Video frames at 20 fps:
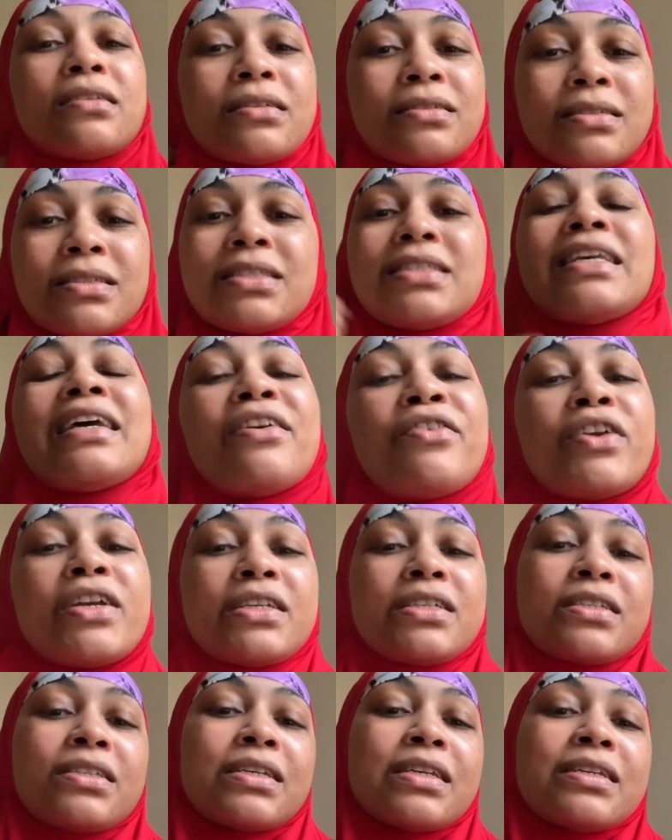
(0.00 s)

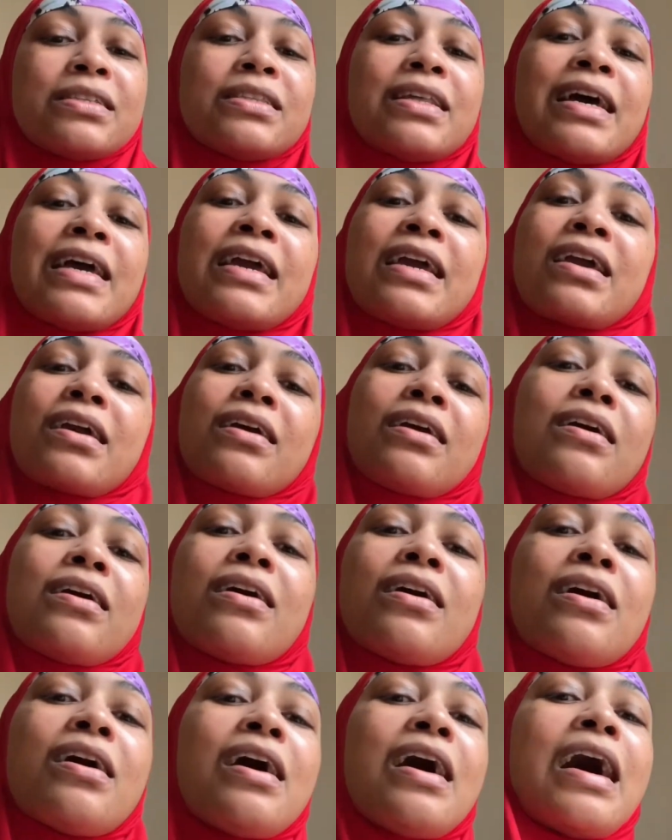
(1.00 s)
Seriously, like,
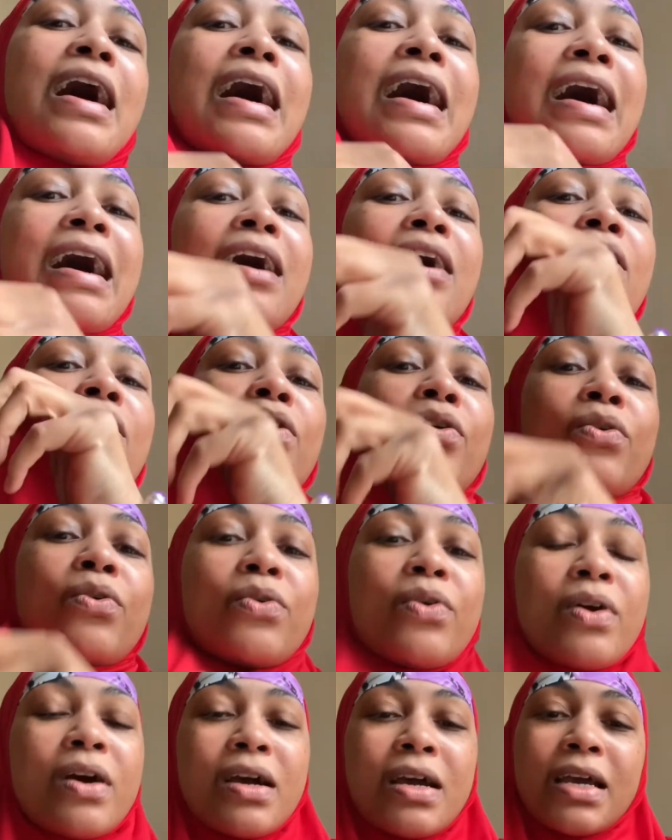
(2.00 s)
how
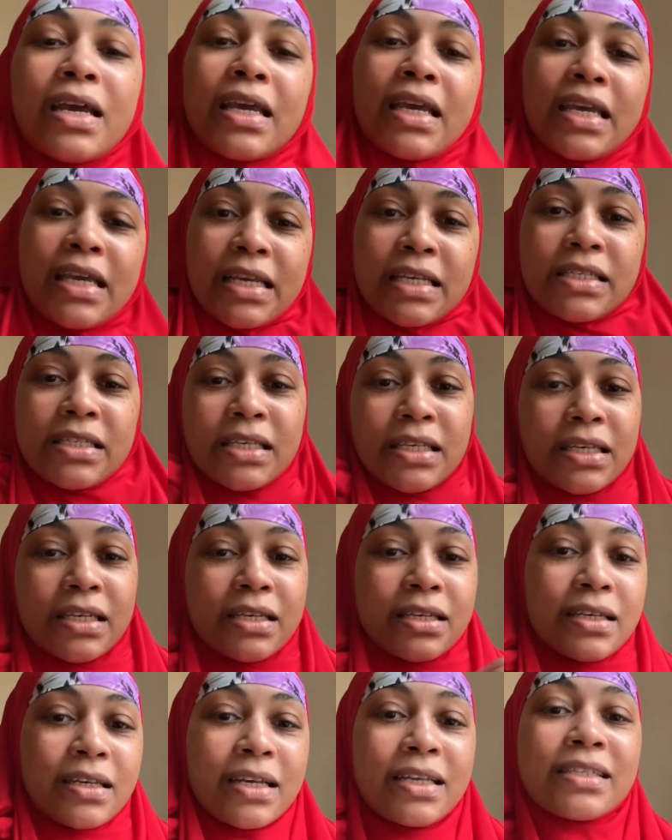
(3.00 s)

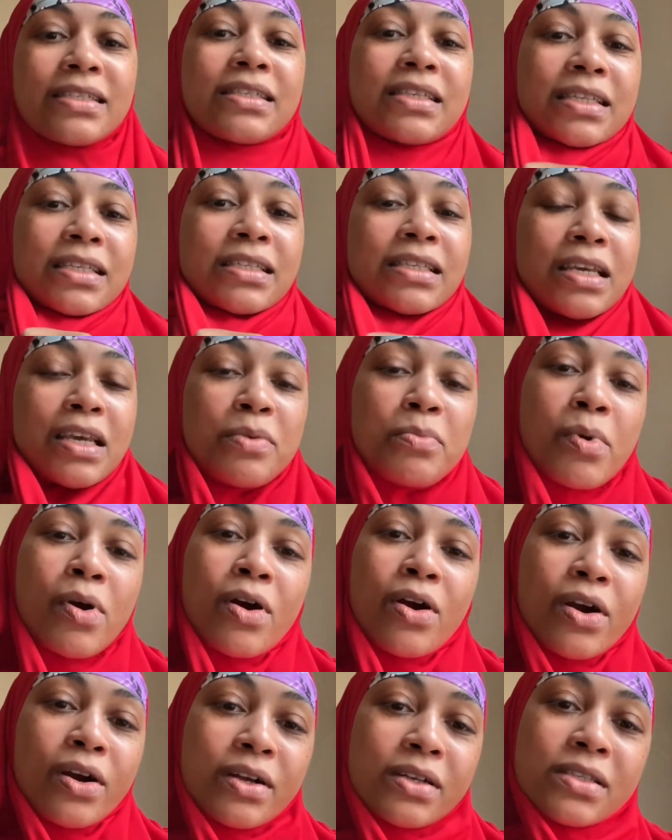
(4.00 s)
easy is this
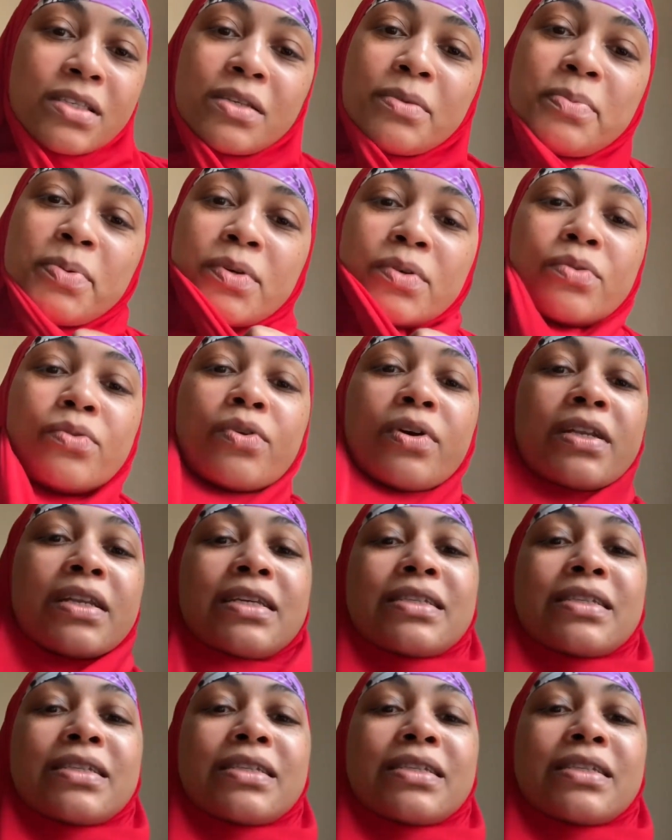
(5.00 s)
Khimar to put on?